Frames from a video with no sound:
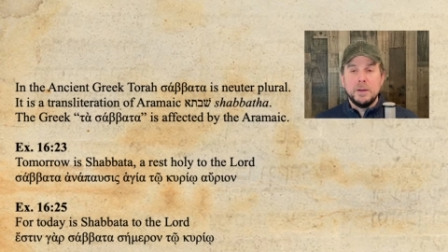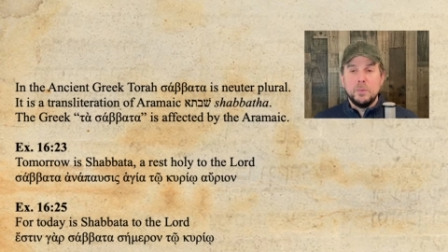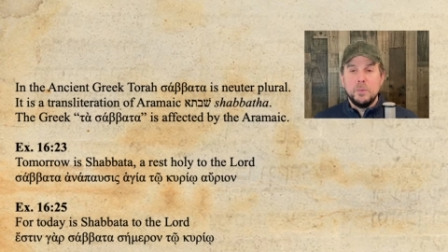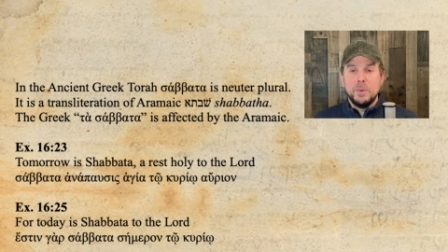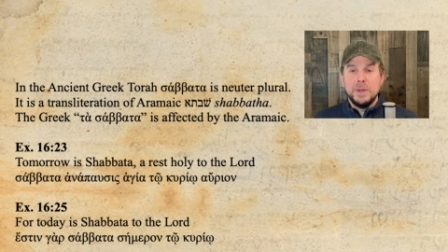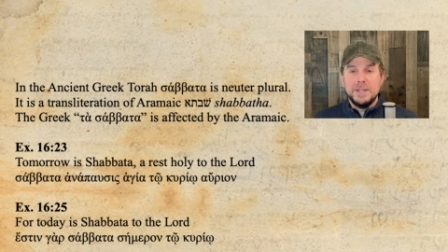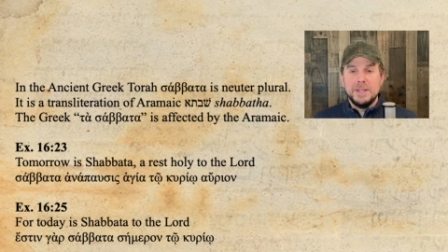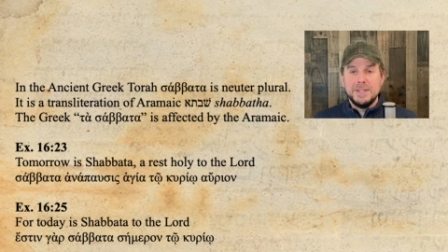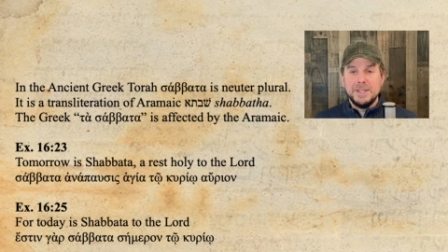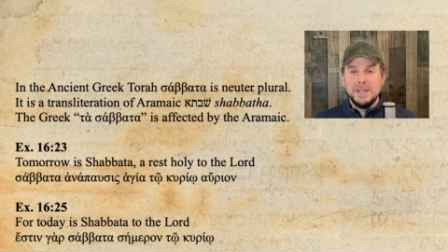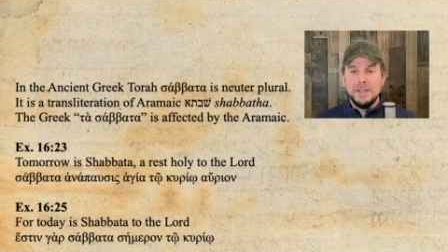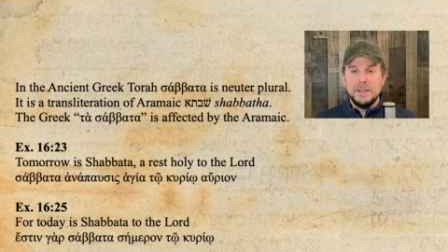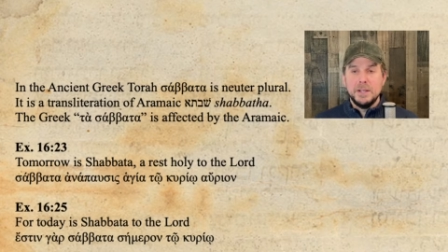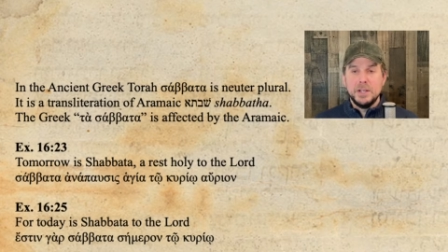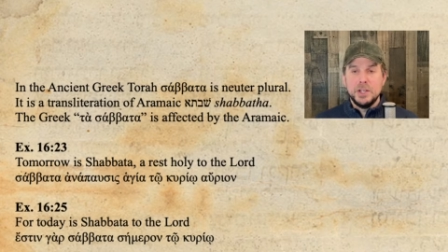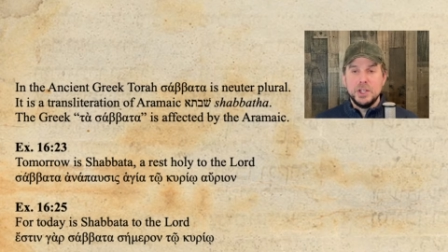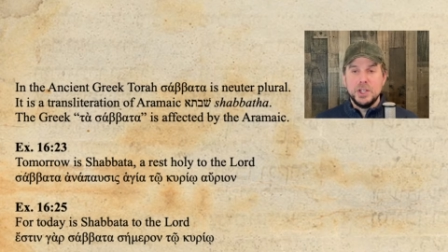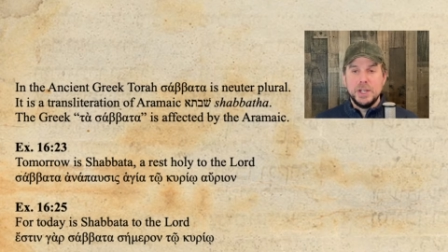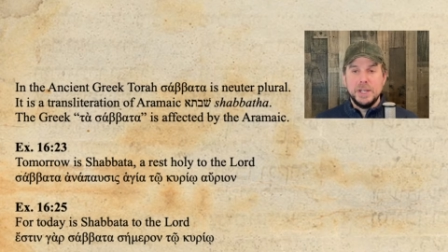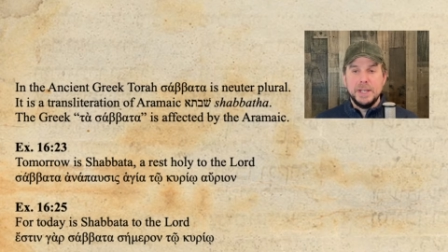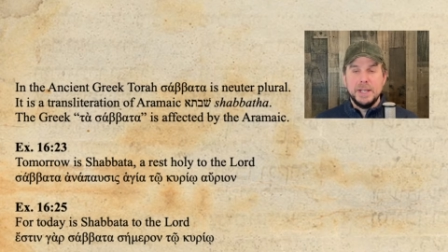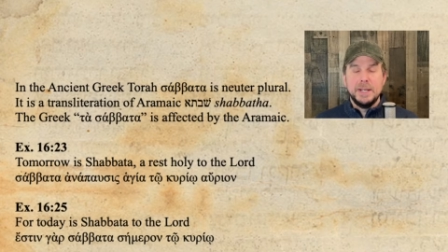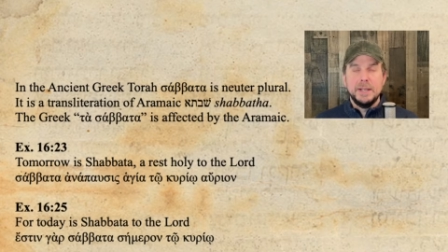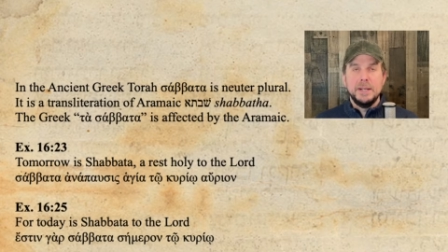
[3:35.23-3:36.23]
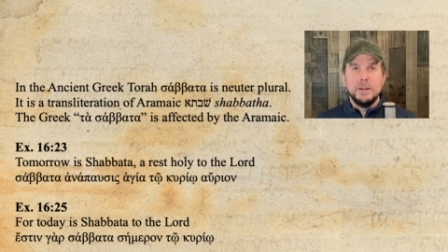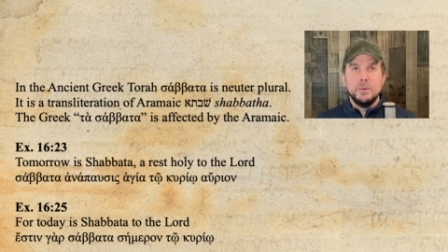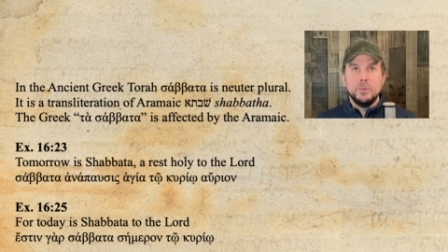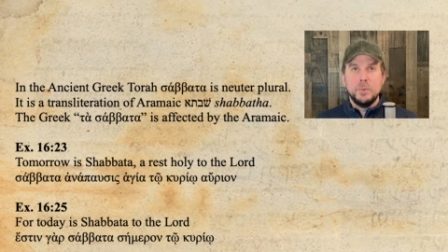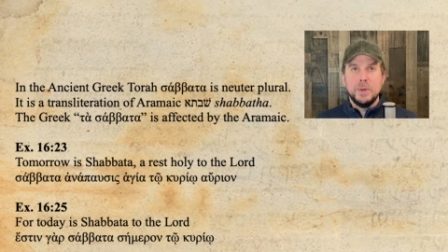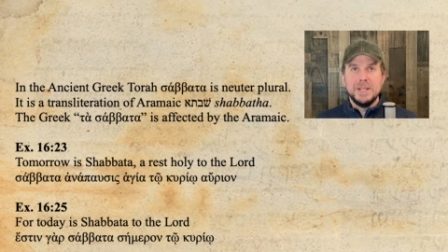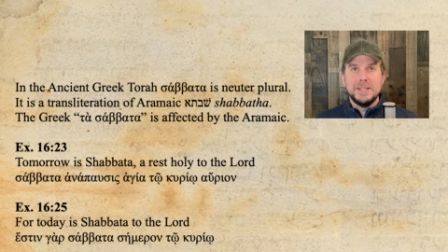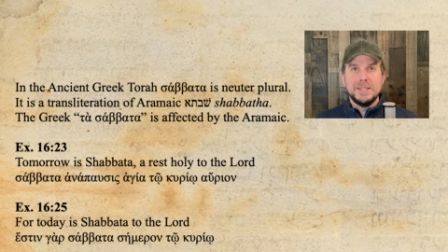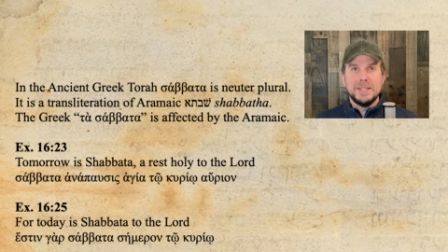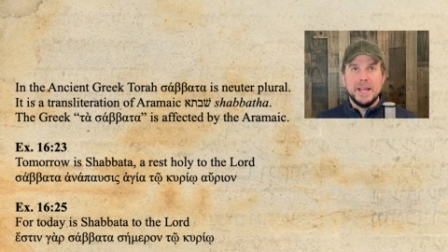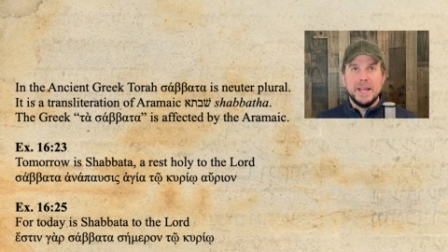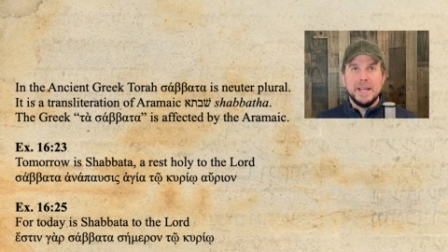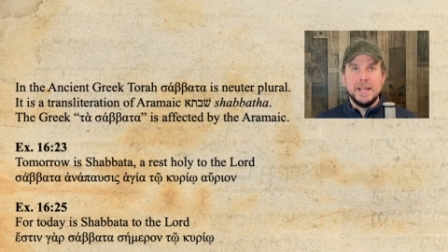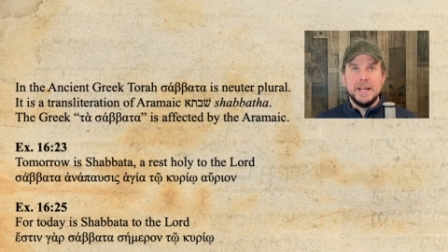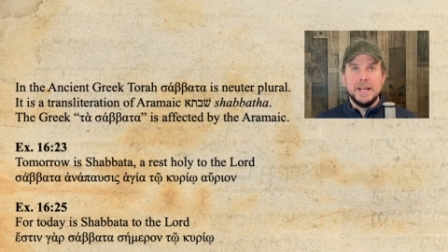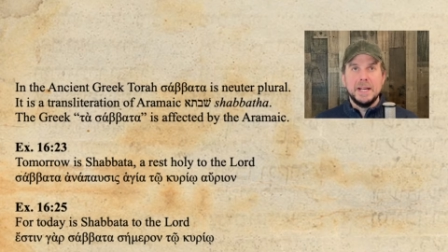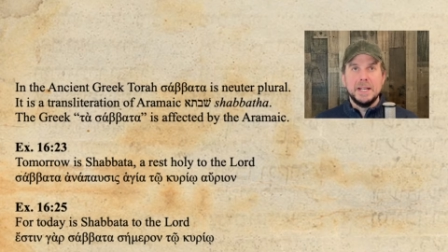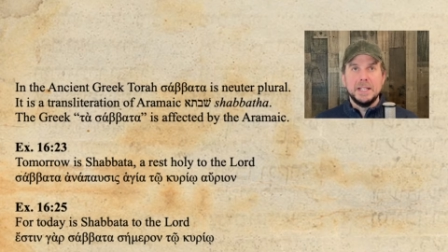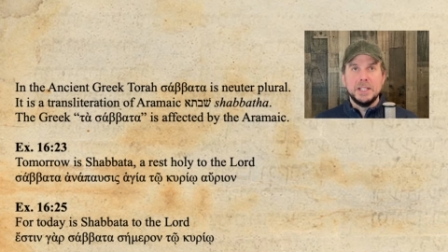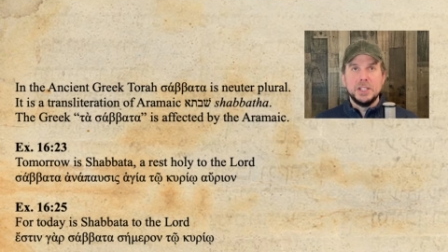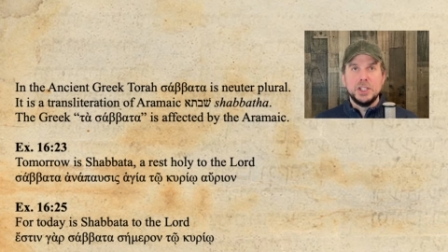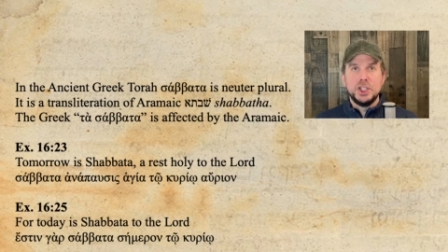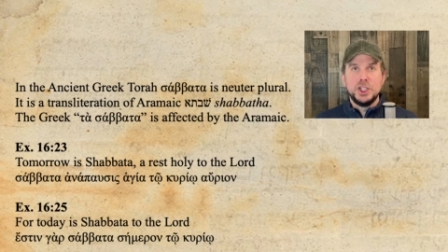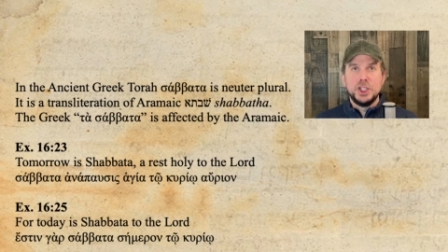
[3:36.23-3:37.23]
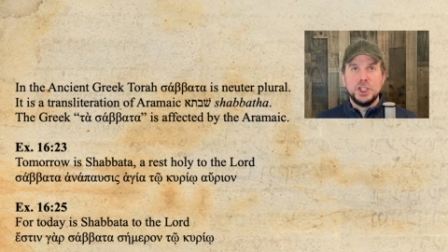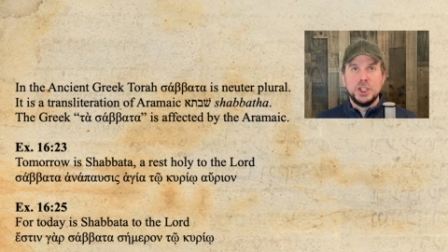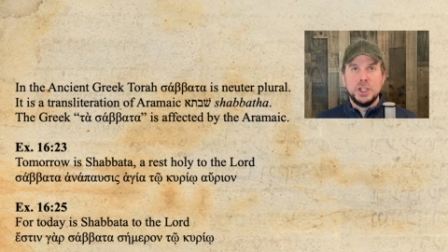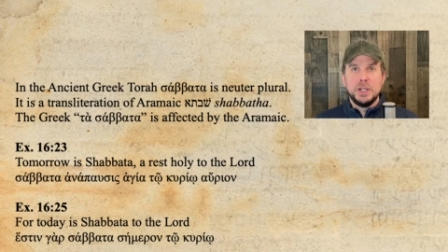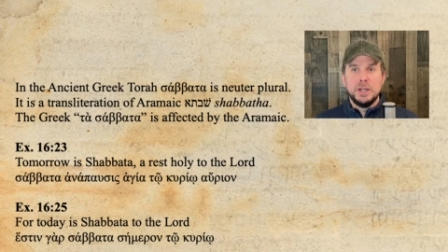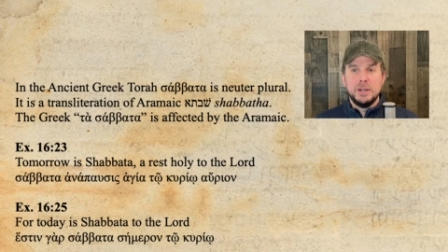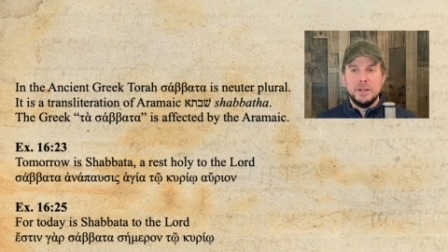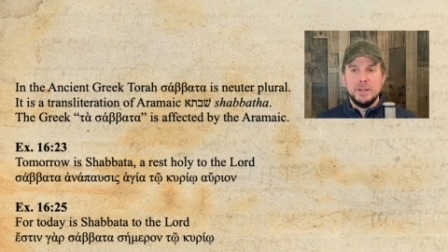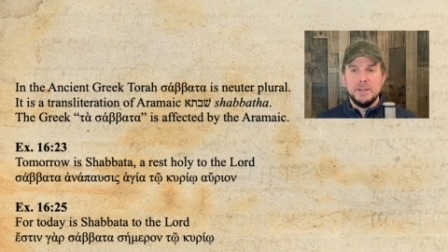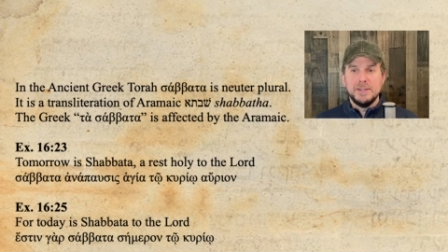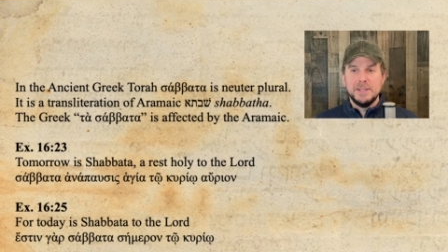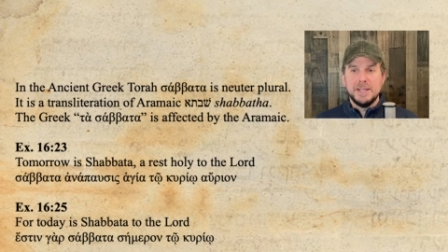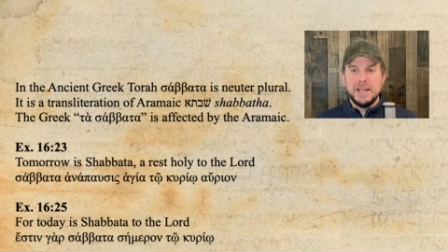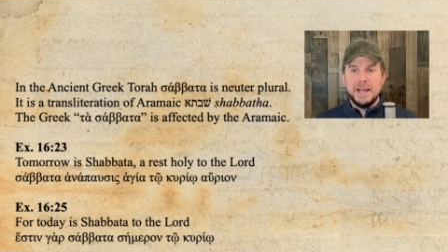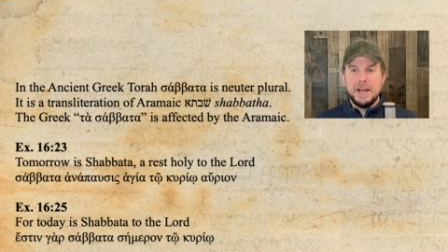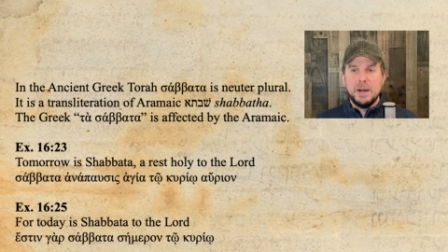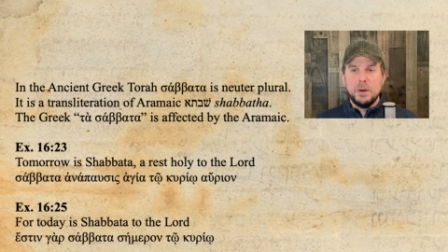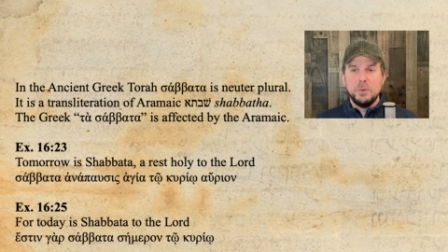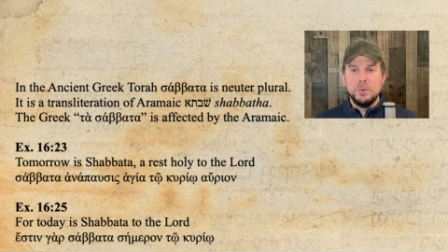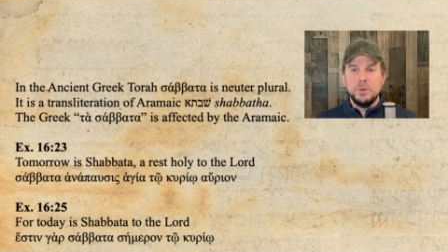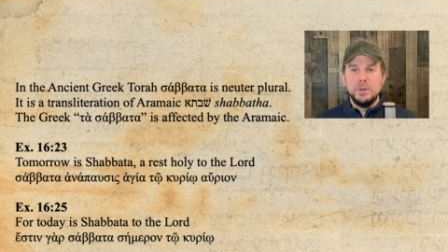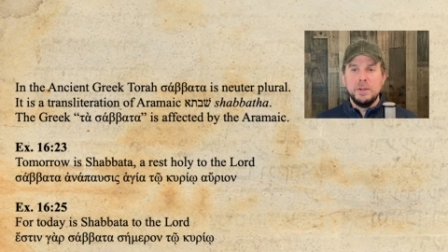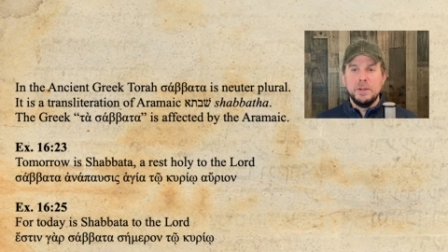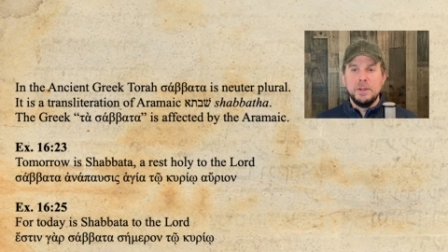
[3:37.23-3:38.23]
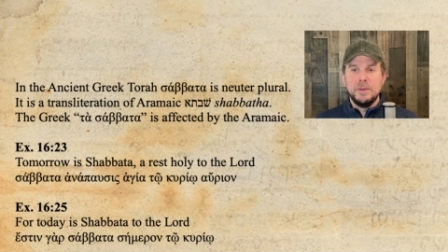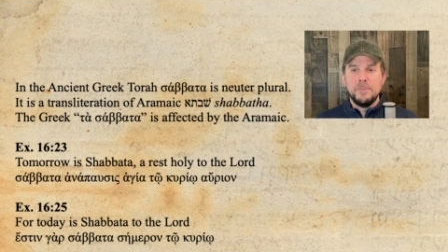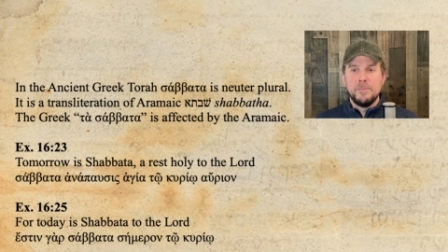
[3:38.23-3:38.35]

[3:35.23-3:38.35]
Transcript: we see the shin and we say a sh sound.